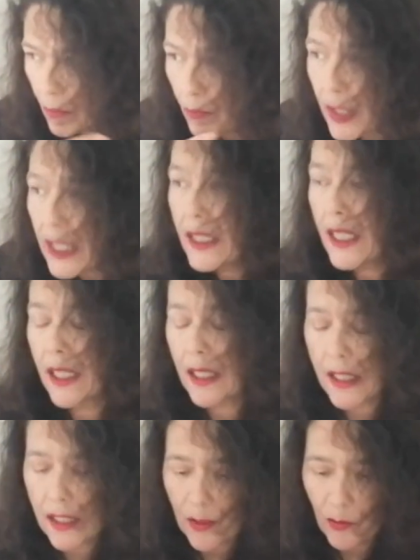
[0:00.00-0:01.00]

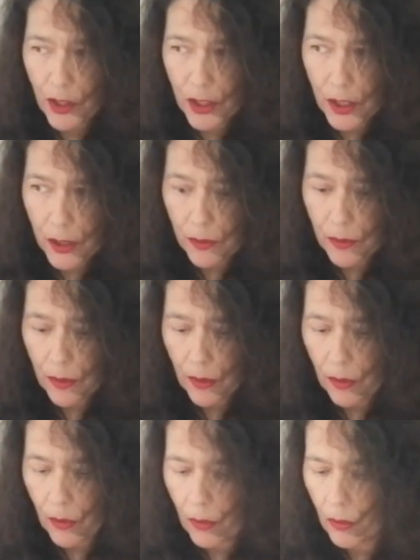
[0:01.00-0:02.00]
meeting someone new,
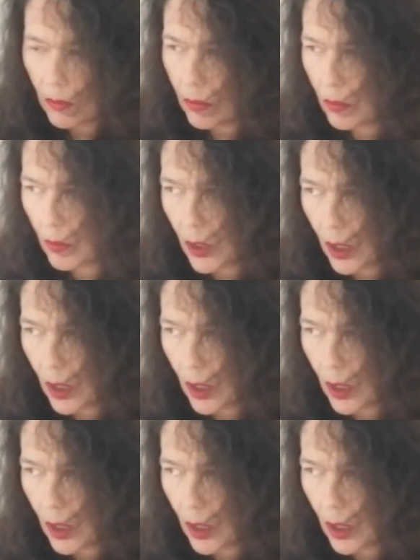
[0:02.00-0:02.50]
or